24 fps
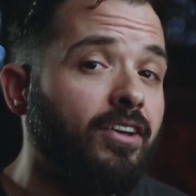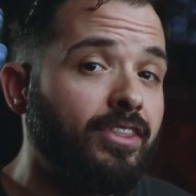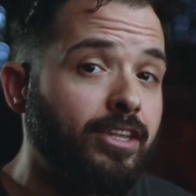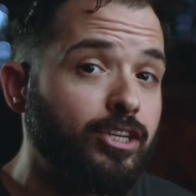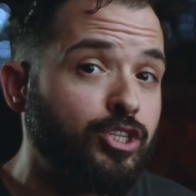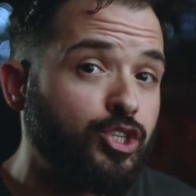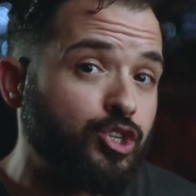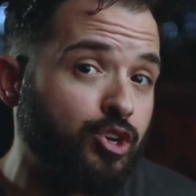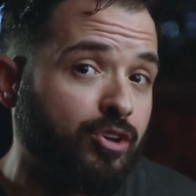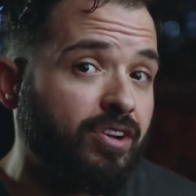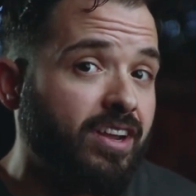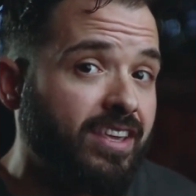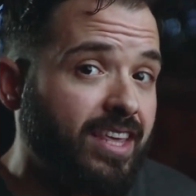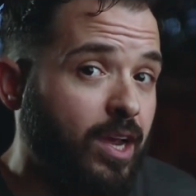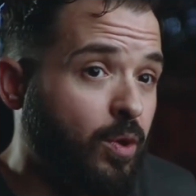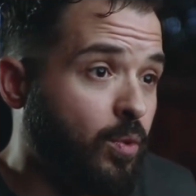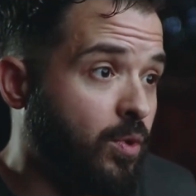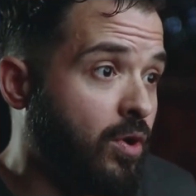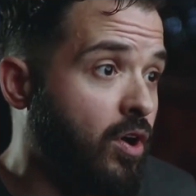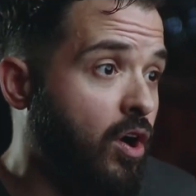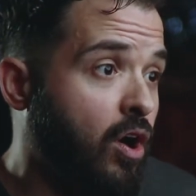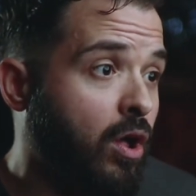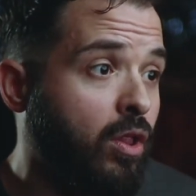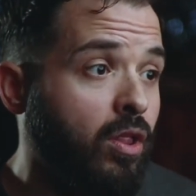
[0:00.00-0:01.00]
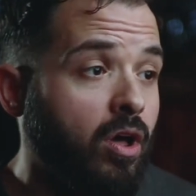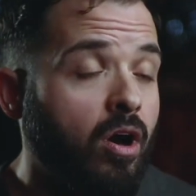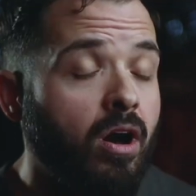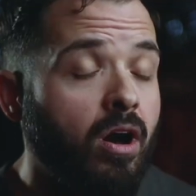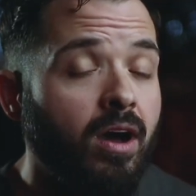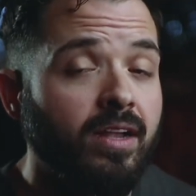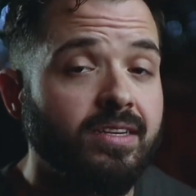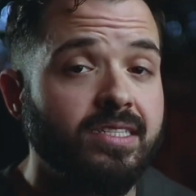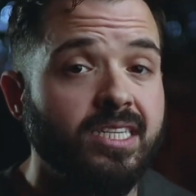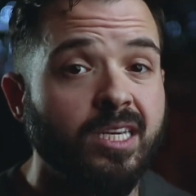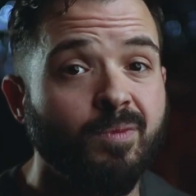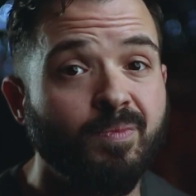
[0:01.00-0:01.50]
on the journey that we're all
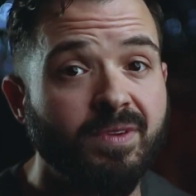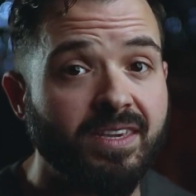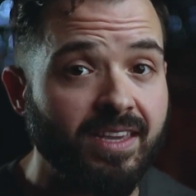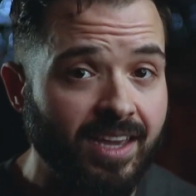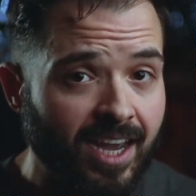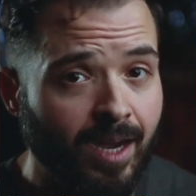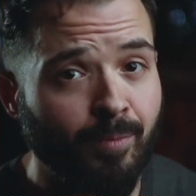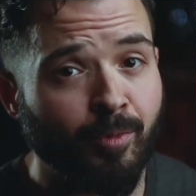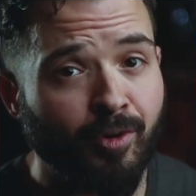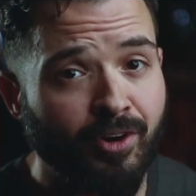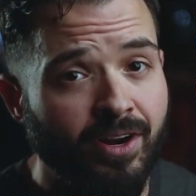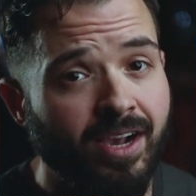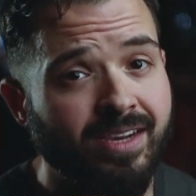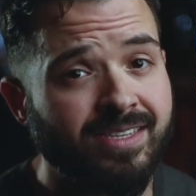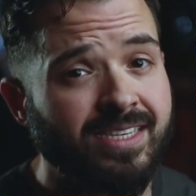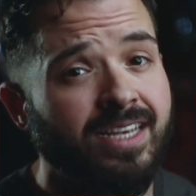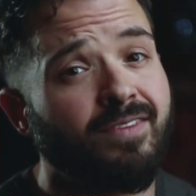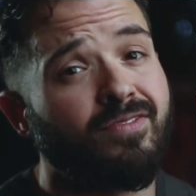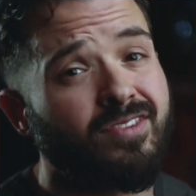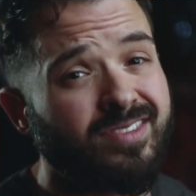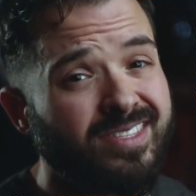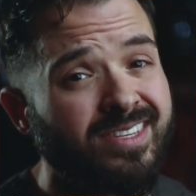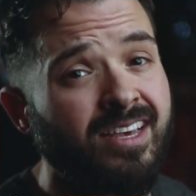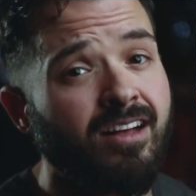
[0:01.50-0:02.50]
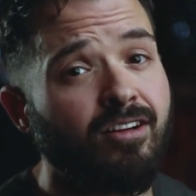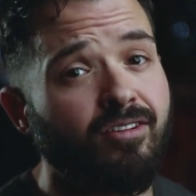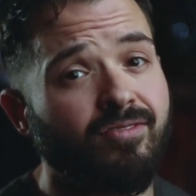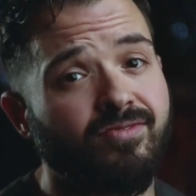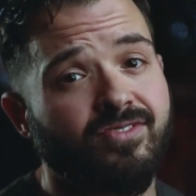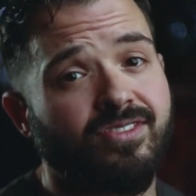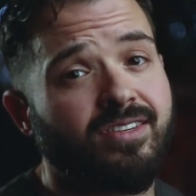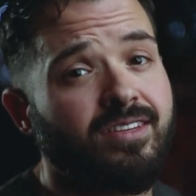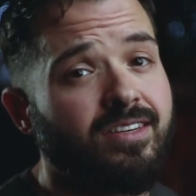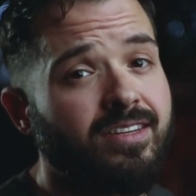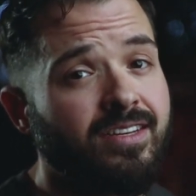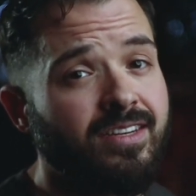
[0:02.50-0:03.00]
on to become our next level
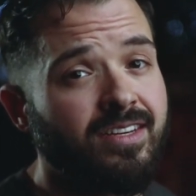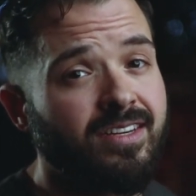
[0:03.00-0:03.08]
selves.